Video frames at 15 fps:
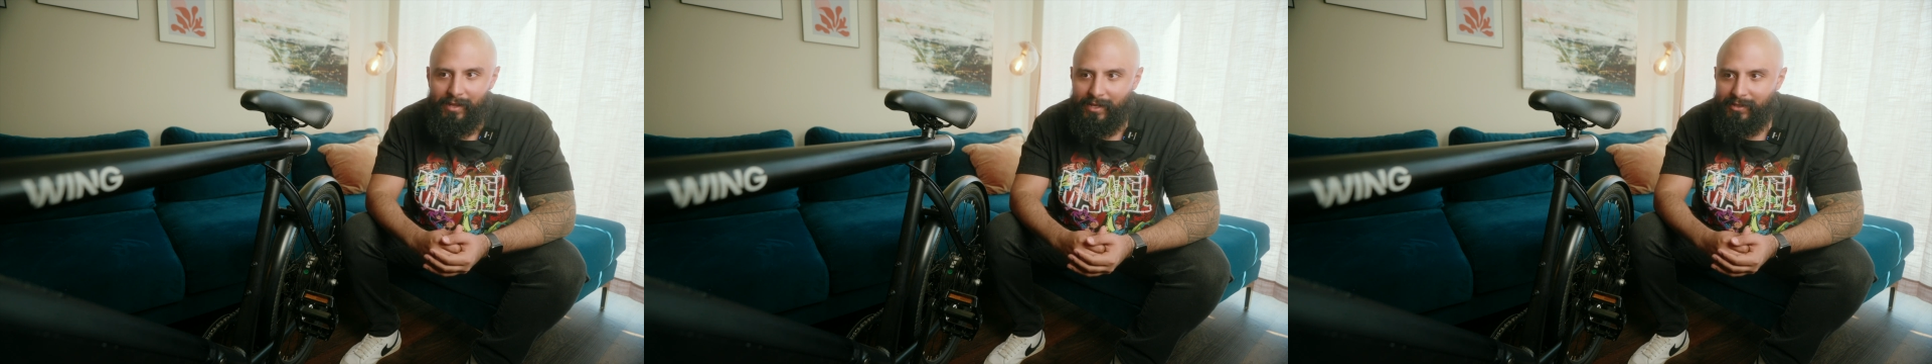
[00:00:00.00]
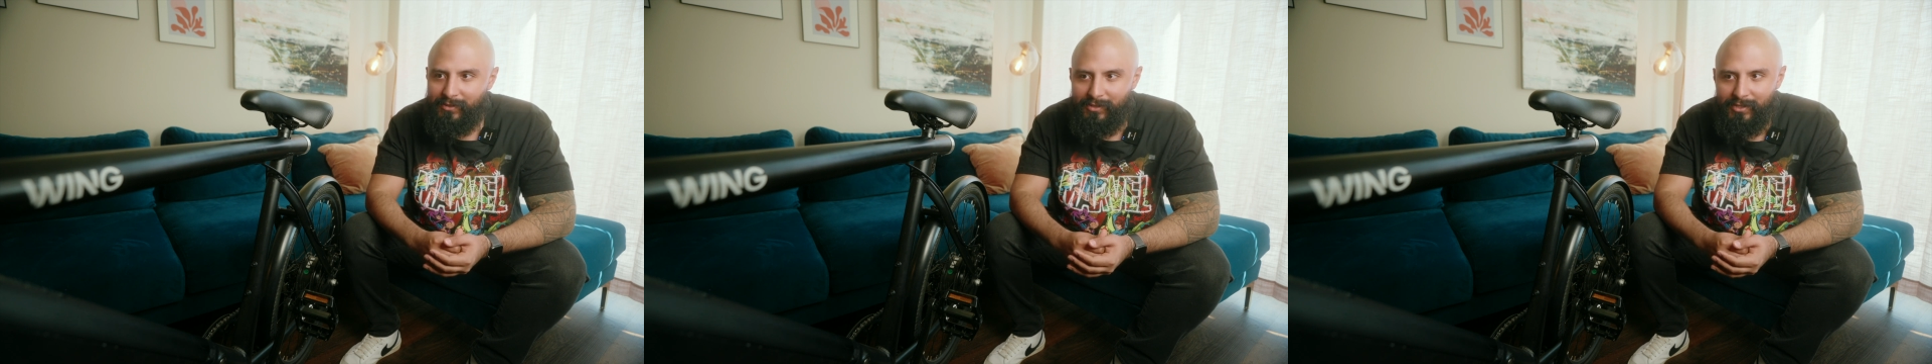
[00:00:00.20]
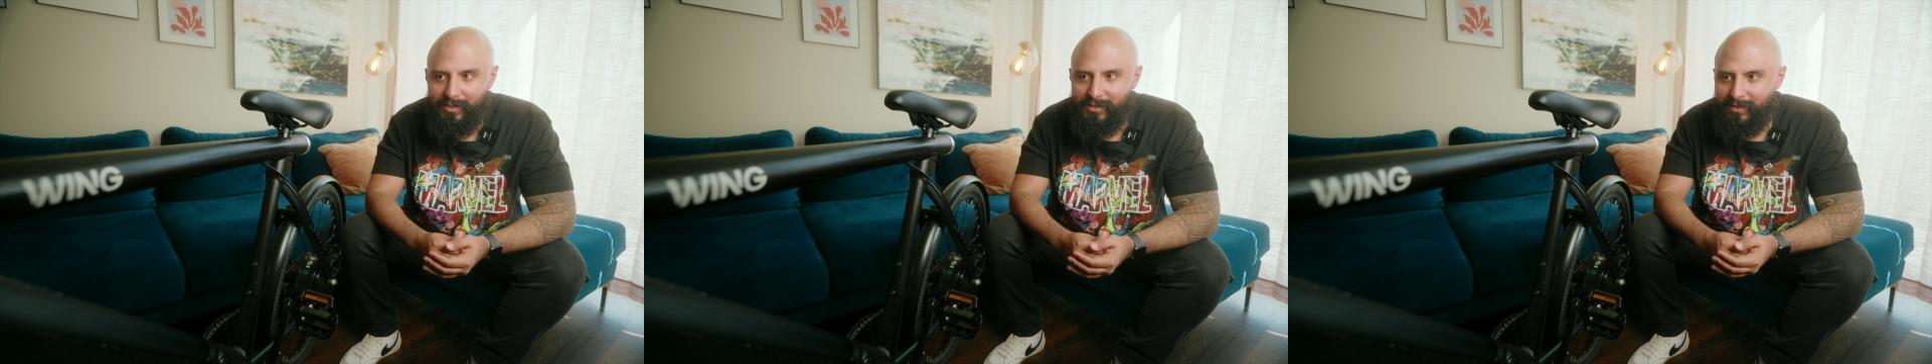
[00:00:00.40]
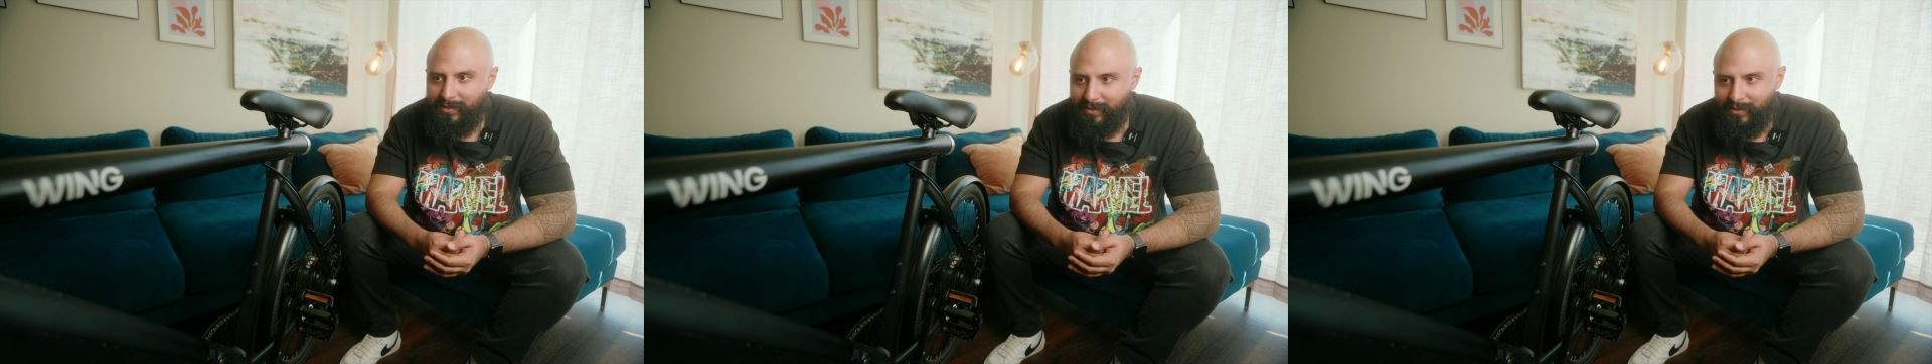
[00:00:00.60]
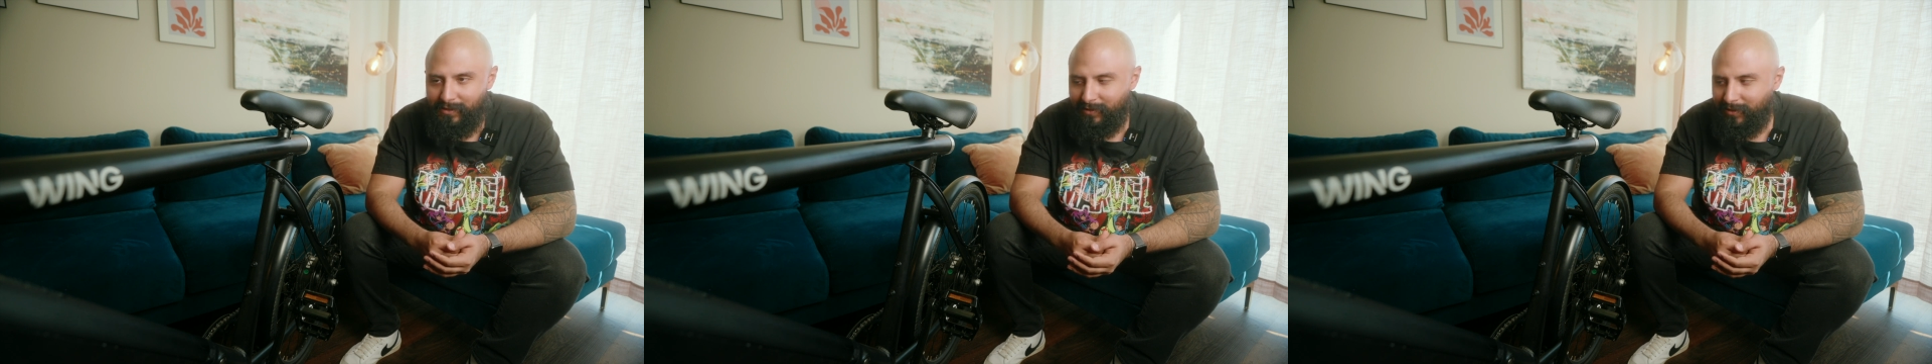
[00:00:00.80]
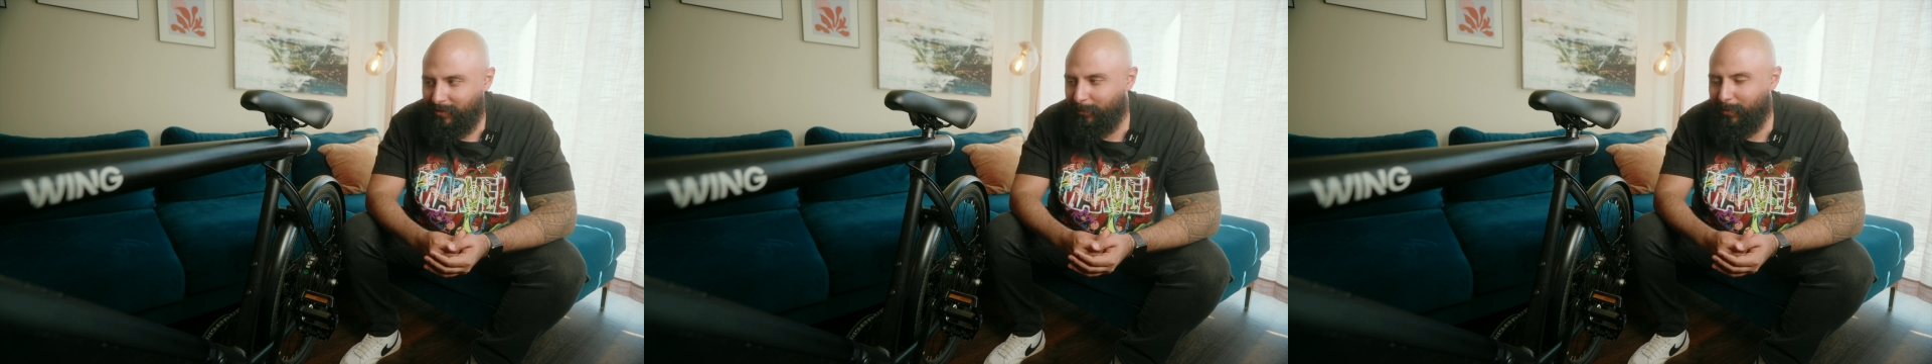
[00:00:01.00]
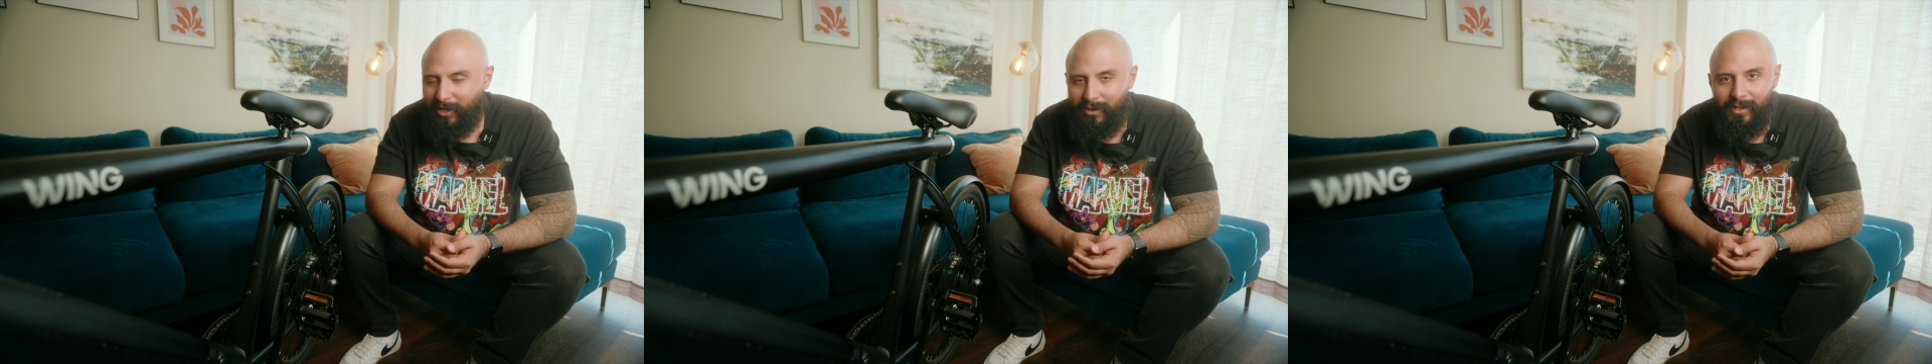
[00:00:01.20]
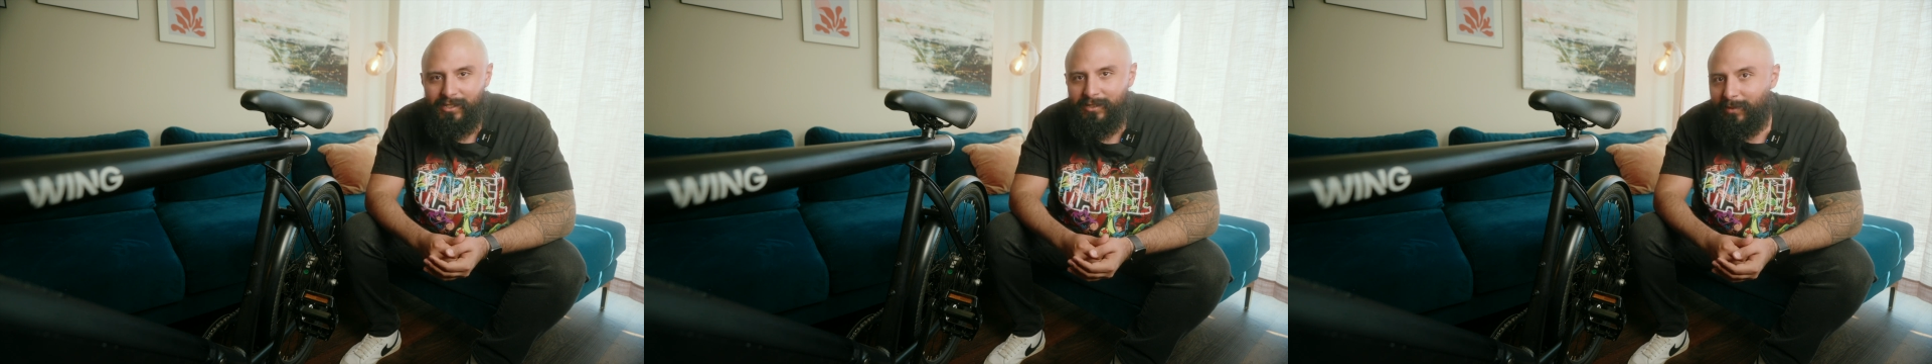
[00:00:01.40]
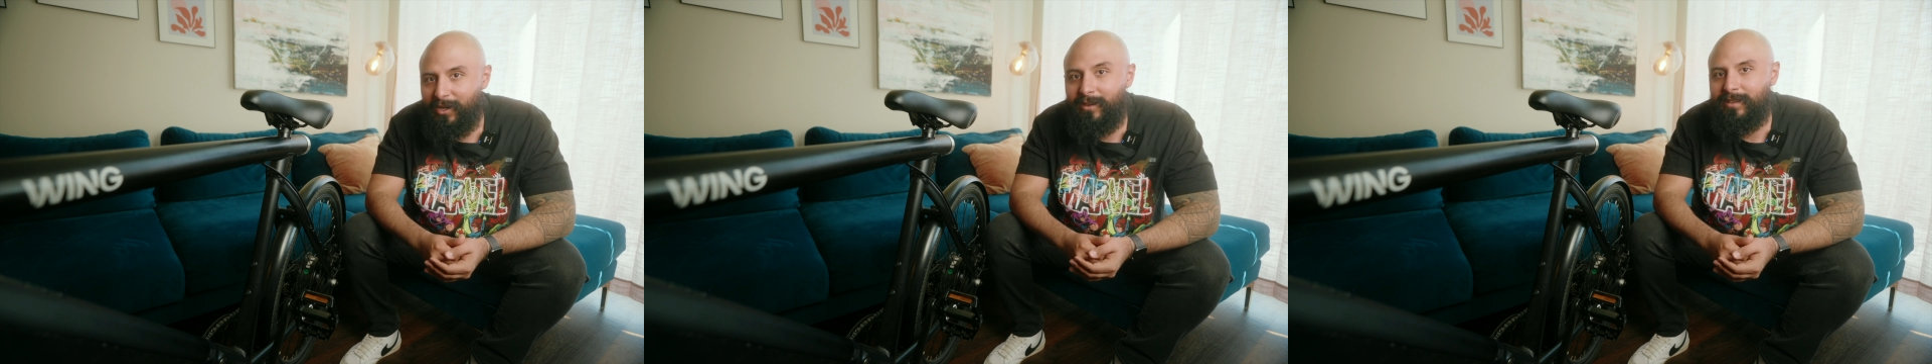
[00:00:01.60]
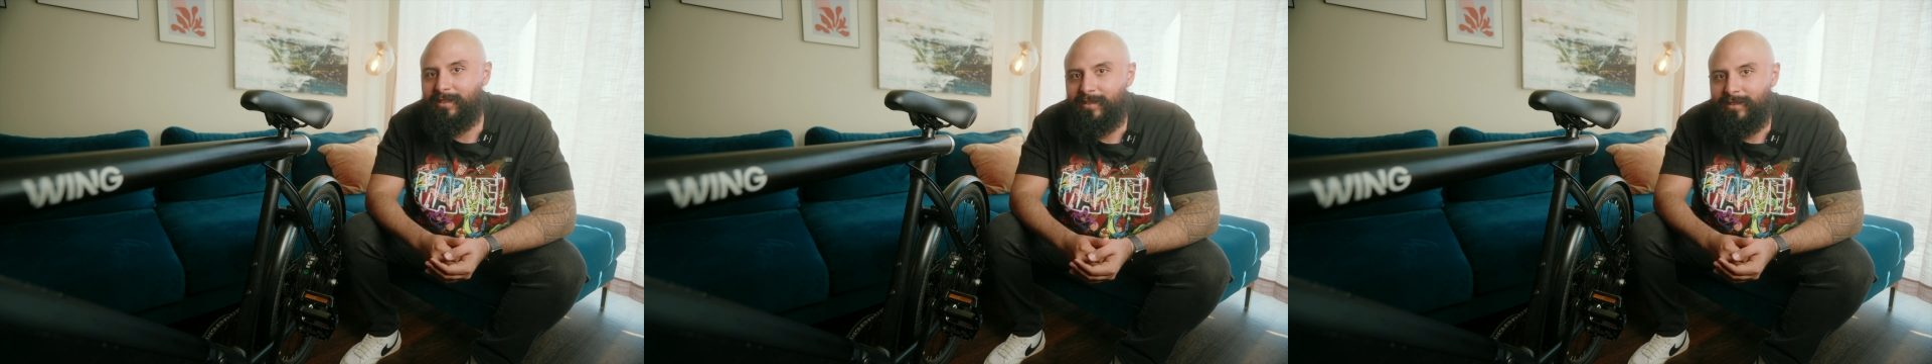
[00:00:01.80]
and just a better
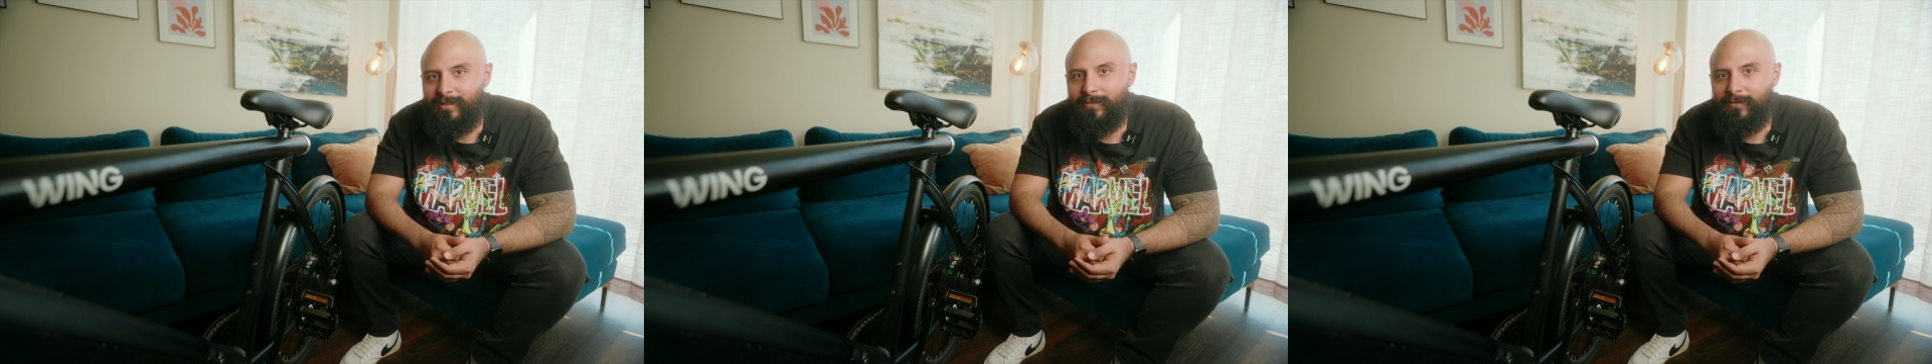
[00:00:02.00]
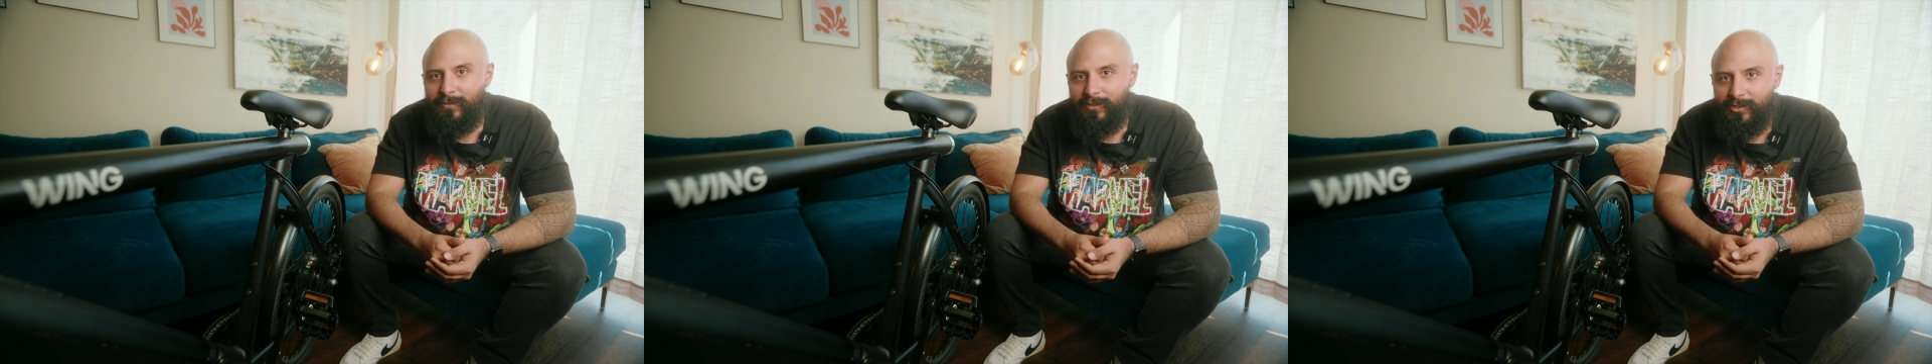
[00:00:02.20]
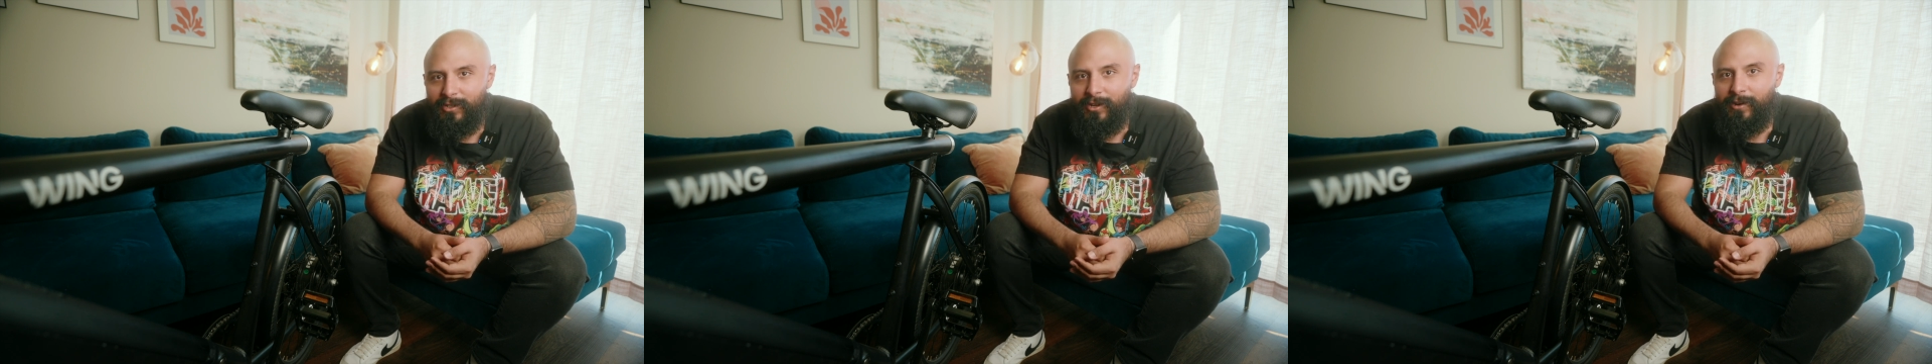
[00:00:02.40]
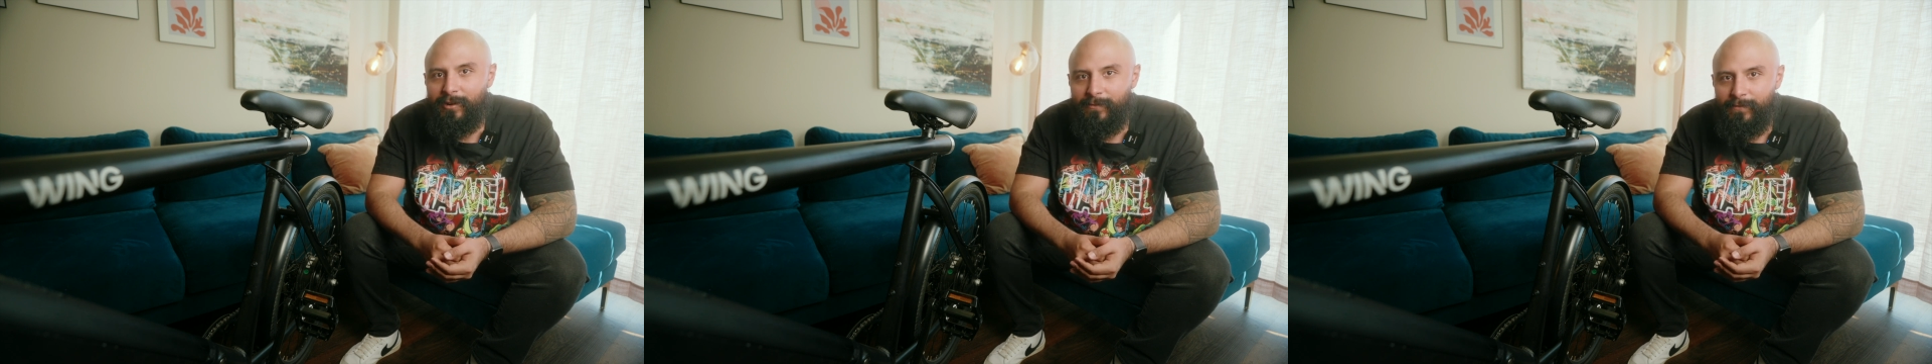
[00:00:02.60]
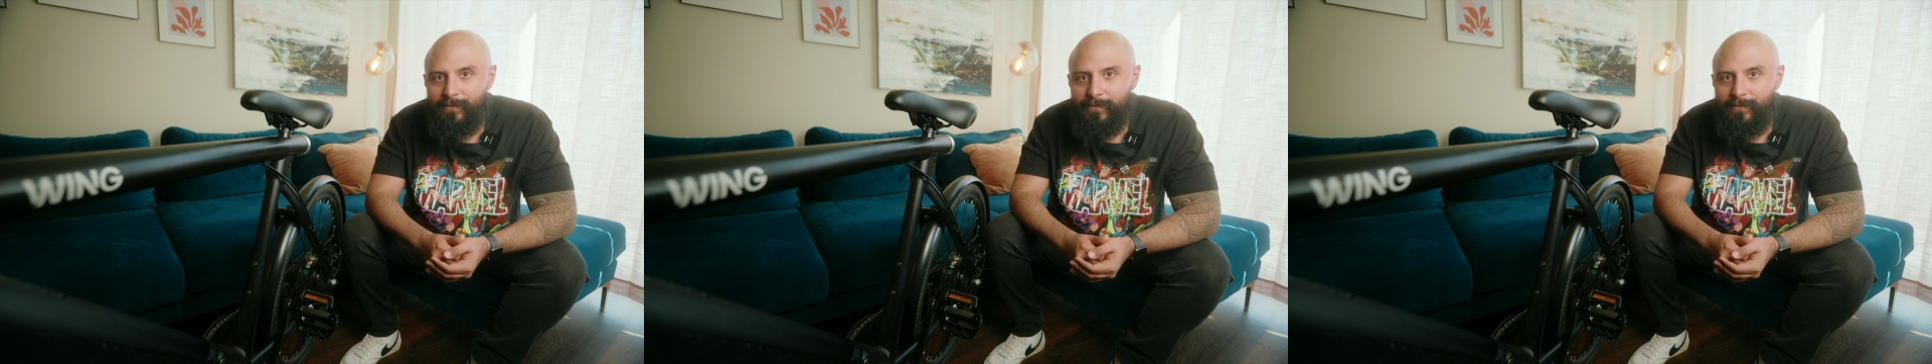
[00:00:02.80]
experience for sure.